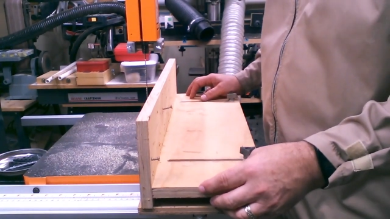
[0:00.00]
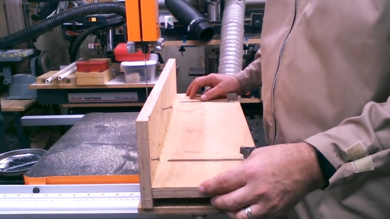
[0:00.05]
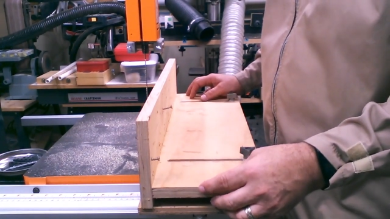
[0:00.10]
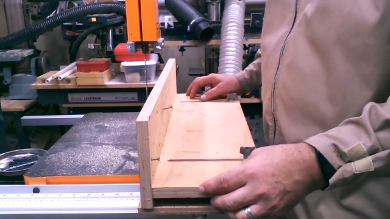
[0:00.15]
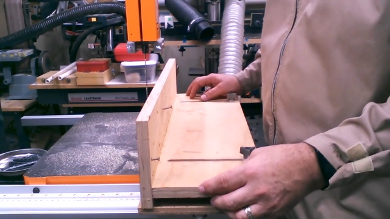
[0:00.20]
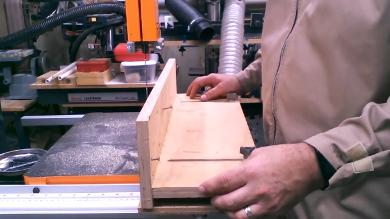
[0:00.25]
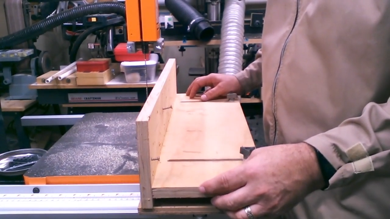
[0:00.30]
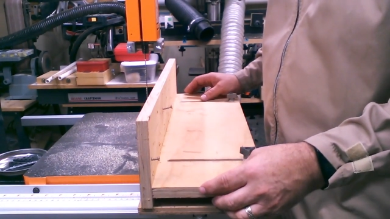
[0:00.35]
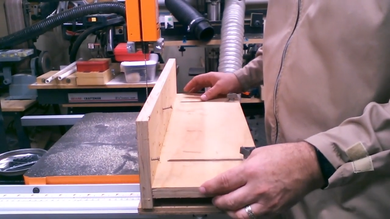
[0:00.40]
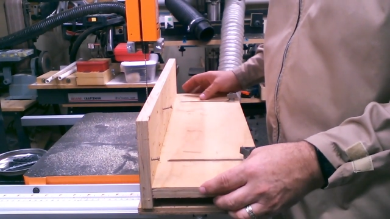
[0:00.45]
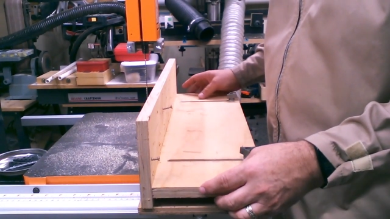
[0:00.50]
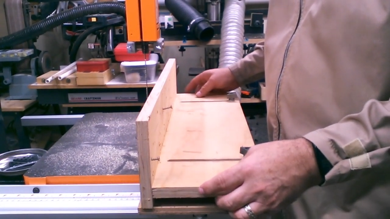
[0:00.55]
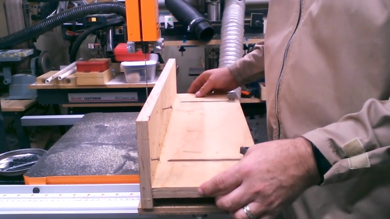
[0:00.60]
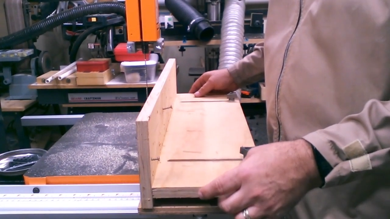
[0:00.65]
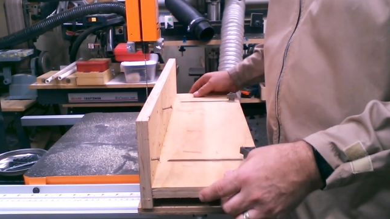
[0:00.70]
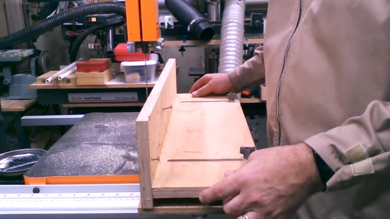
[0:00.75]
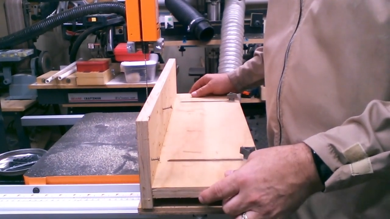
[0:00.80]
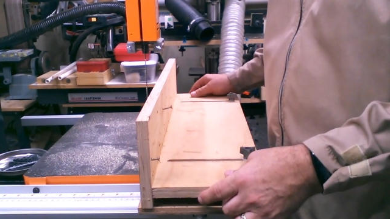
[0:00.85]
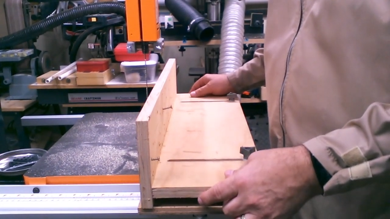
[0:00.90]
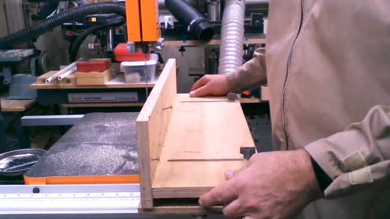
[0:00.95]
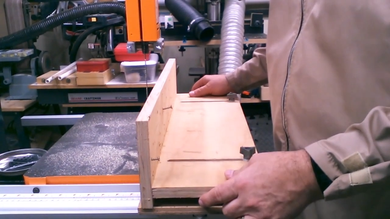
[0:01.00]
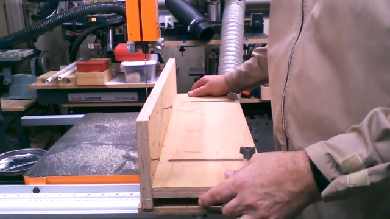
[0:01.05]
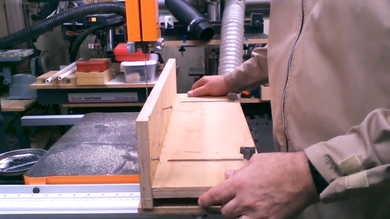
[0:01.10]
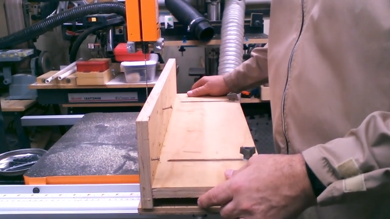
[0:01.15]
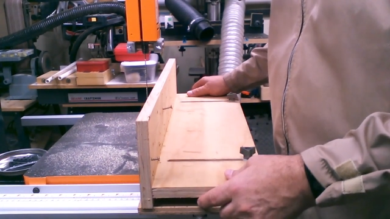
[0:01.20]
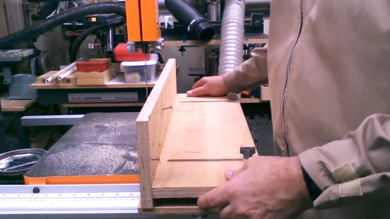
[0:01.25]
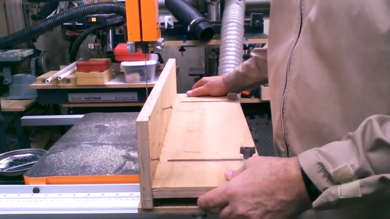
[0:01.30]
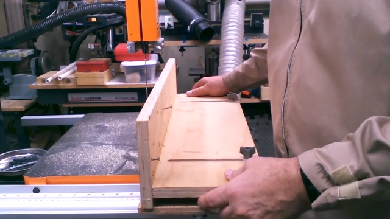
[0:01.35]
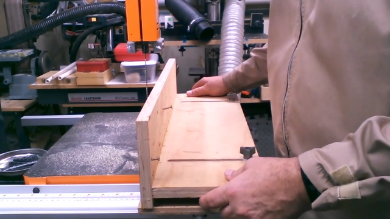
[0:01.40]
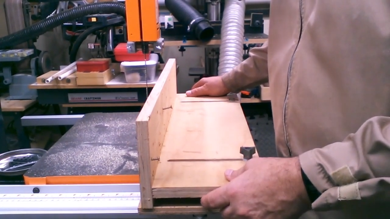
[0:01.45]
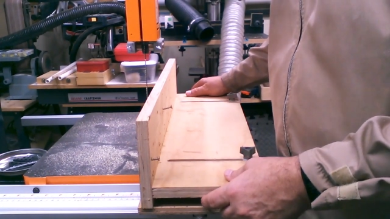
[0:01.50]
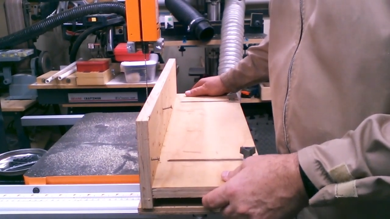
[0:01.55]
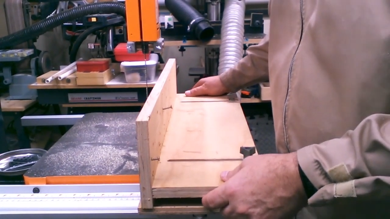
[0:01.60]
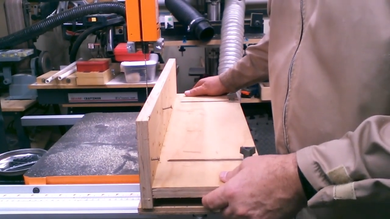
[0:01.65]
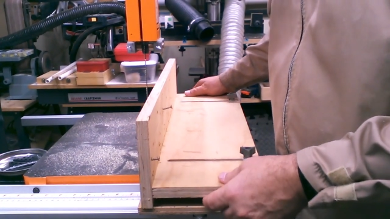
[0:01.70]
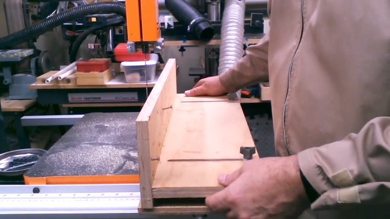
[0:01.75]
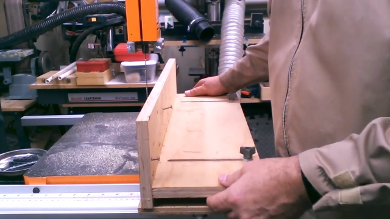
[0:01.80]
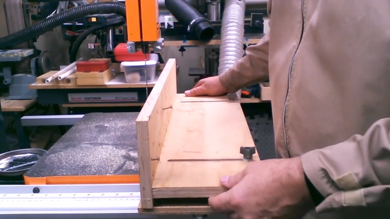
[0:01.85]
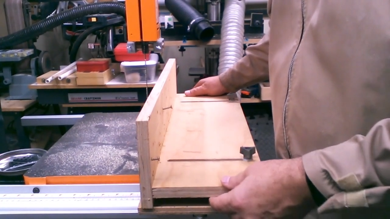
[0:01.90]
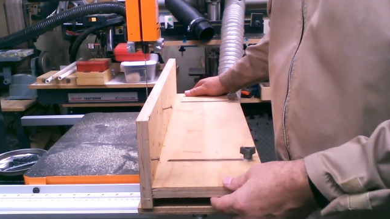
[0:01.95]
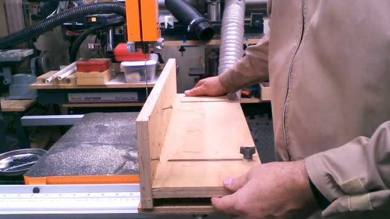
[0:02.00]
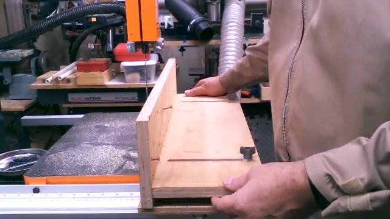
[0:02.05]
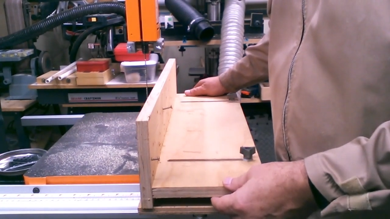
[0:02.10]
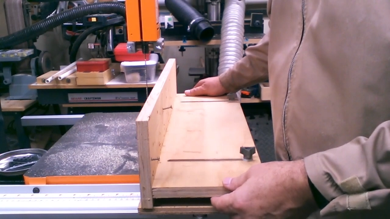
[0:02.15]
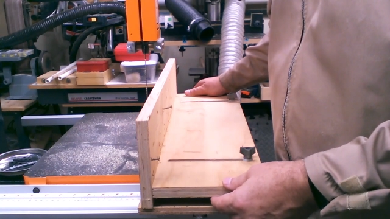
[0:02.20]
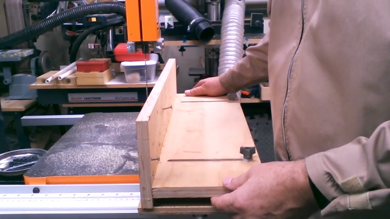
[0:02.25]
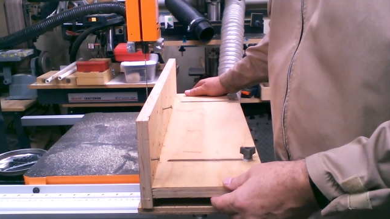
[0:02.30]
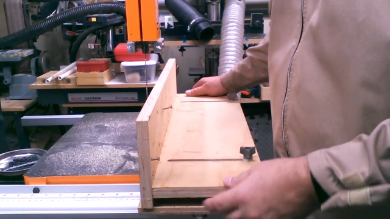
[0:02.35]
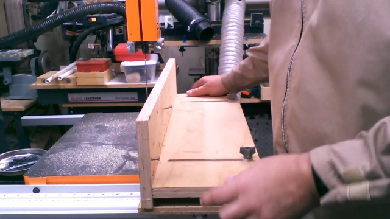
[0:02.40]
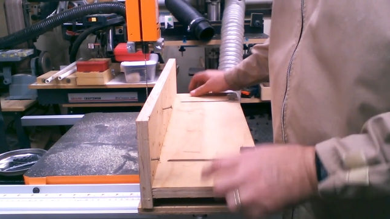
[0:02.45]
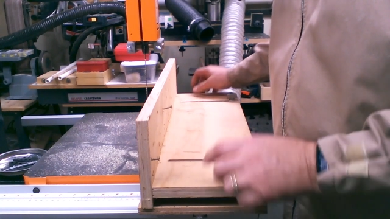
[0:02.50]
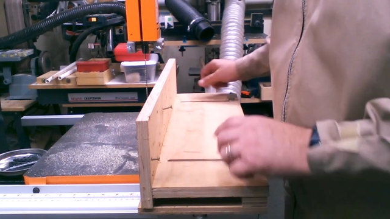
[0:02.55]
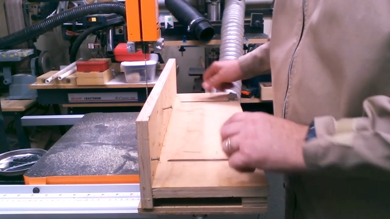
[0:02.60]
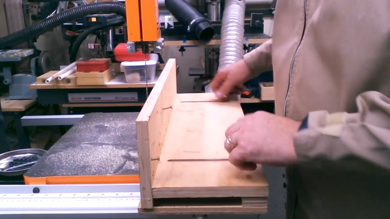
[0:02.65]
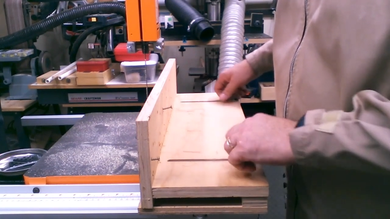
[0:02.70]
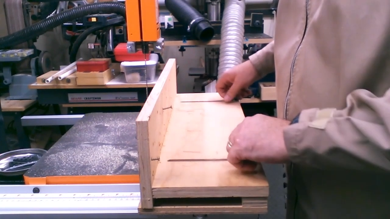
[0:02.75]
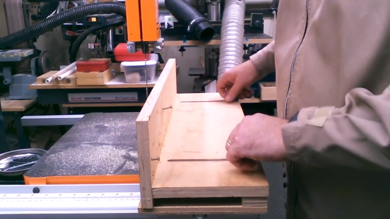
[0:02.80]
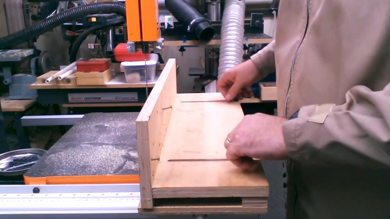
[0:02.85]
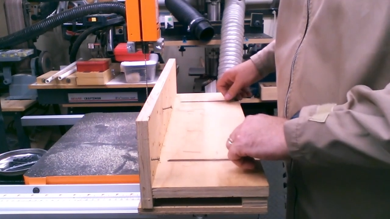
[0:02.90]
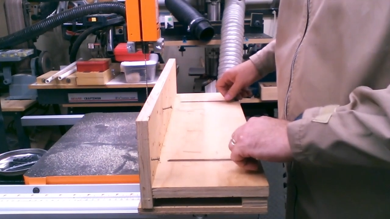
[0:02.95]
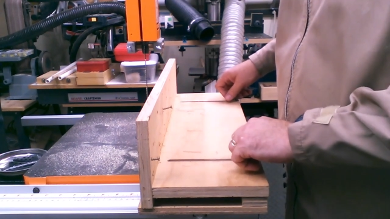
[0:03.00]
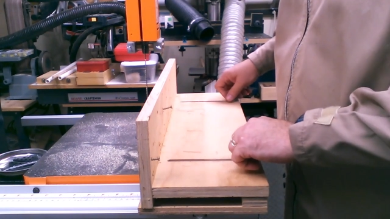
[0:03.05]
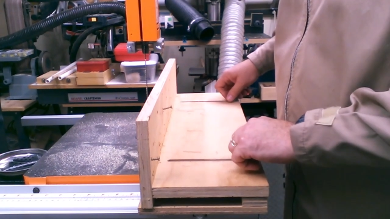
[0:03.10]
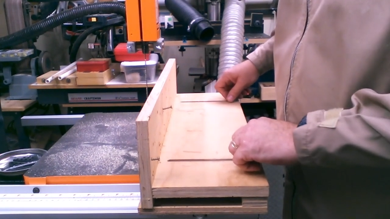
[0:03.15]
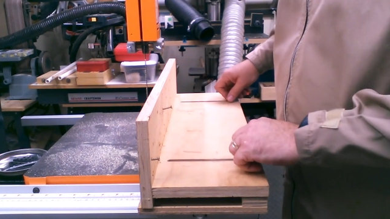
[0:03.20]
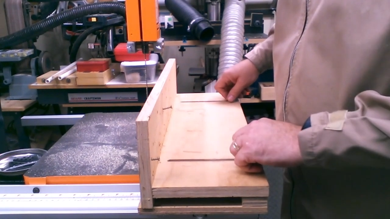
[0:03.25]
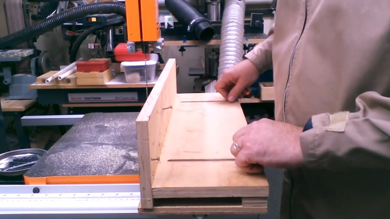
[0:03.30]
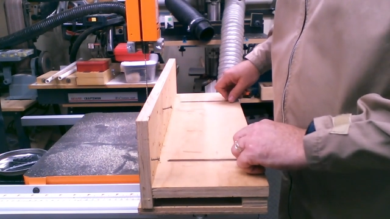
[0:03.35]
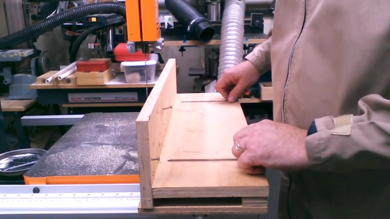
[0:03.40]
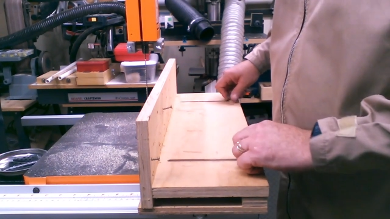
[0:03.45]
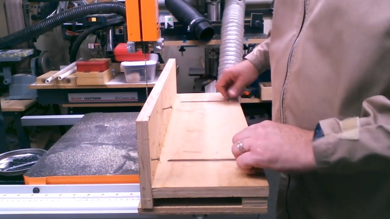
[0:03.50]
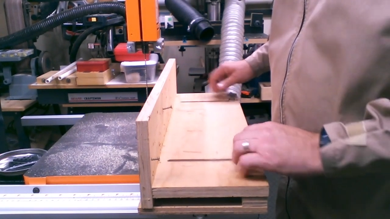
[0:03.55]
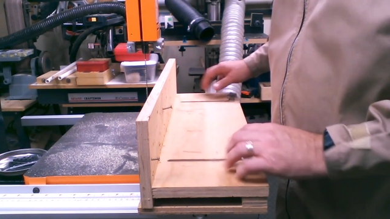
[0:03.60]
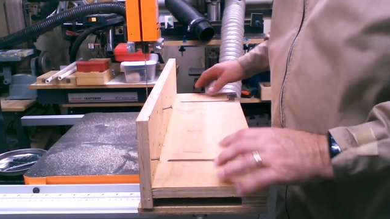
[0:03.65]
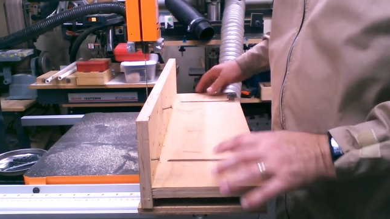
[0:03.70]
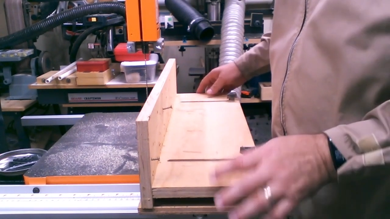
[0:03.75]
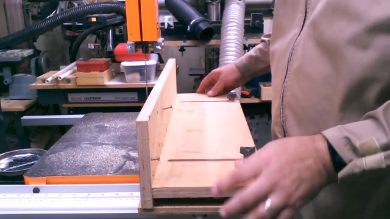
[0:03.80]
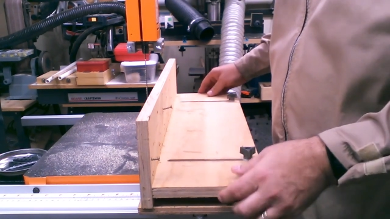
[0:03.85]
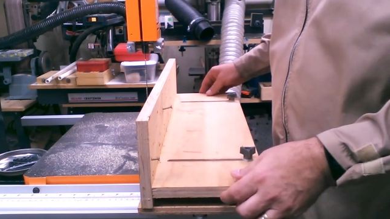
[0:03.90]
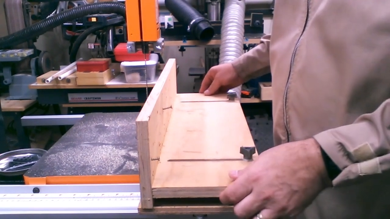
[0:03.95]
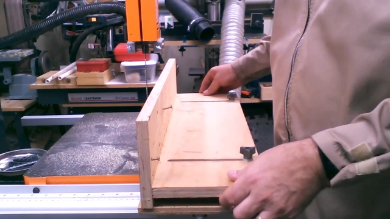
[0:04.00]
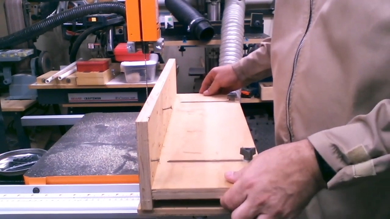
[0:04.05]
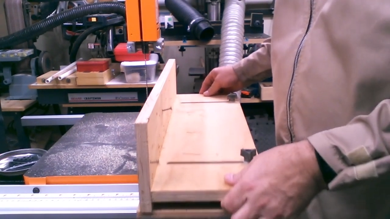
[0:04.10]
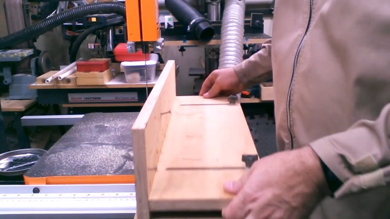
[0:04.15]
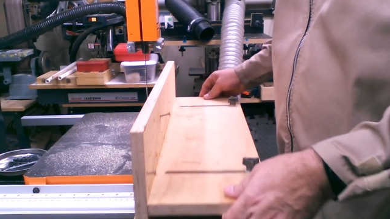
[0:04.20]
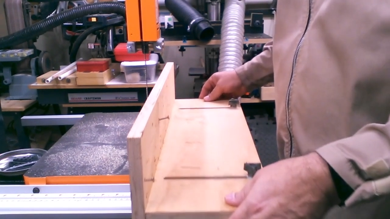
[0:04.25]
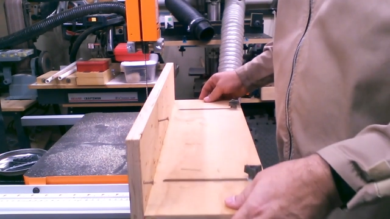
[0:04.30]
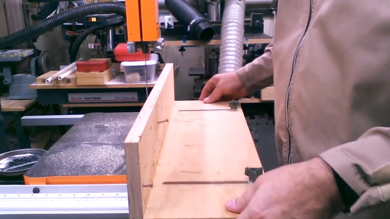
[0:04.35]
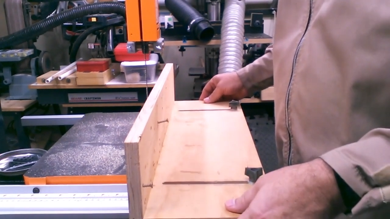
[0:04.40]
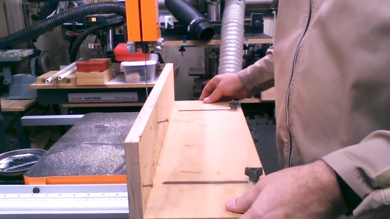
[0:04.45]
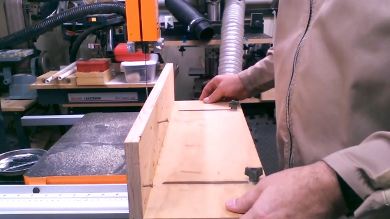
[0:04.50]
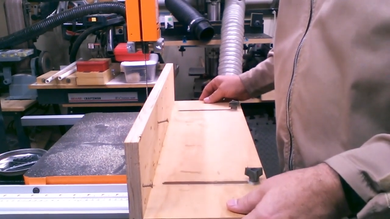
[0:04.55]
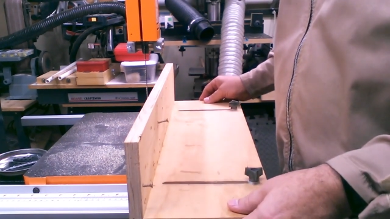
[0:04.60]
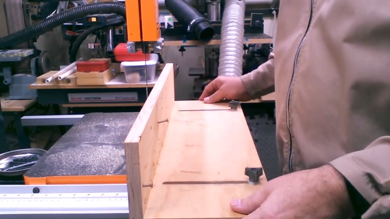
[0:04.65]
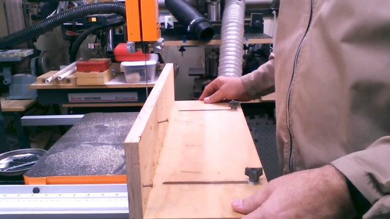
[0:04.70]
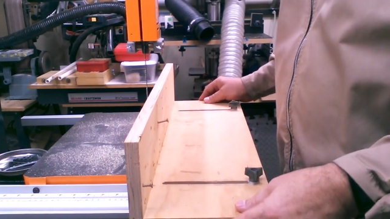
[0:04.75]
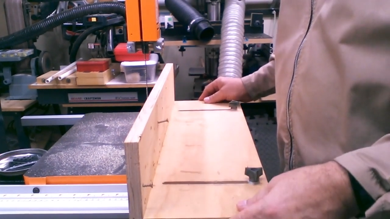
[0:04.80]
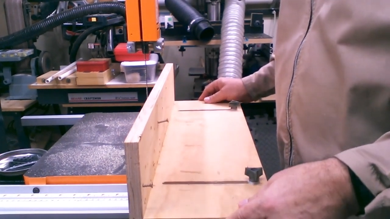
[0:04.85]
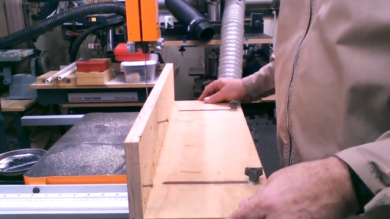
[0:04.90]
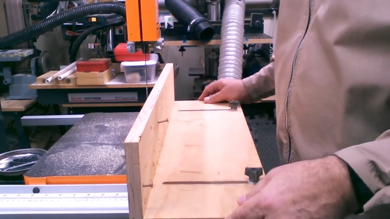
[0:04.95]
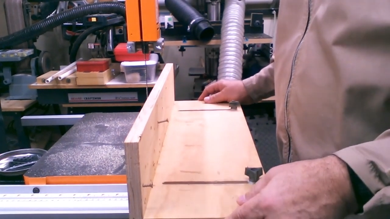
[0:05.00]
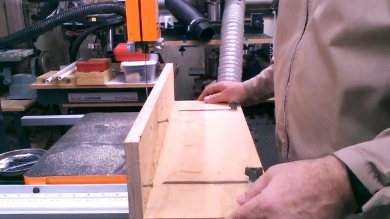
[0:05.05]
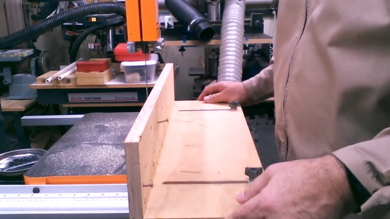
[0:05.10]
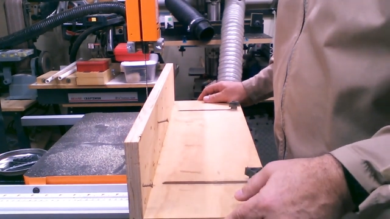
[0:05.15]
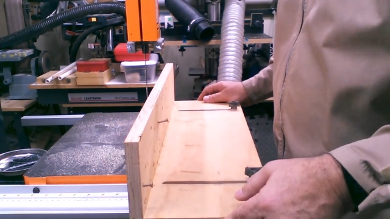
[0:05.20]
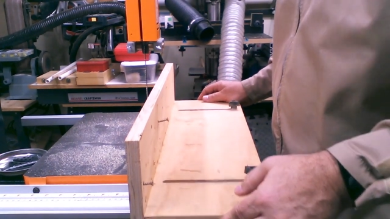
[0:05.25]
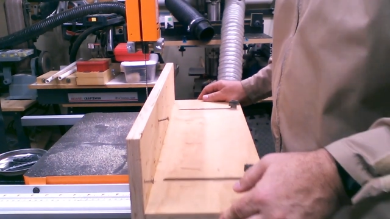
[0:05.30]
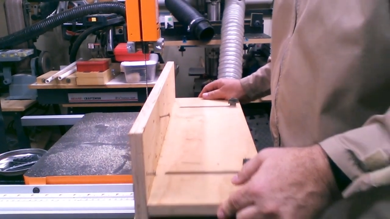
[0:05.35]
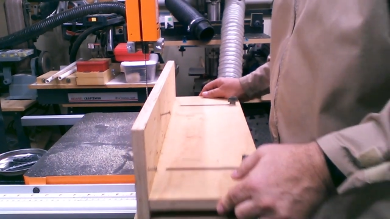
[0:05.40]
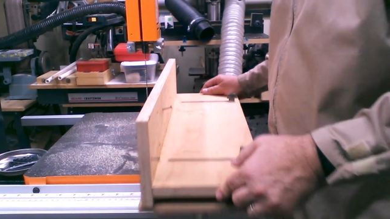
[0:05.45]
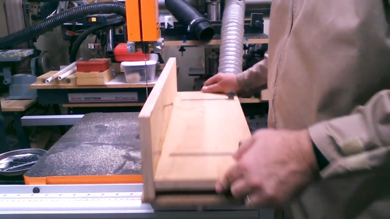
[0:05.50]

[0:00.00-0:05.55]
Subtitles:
(no speaker visible)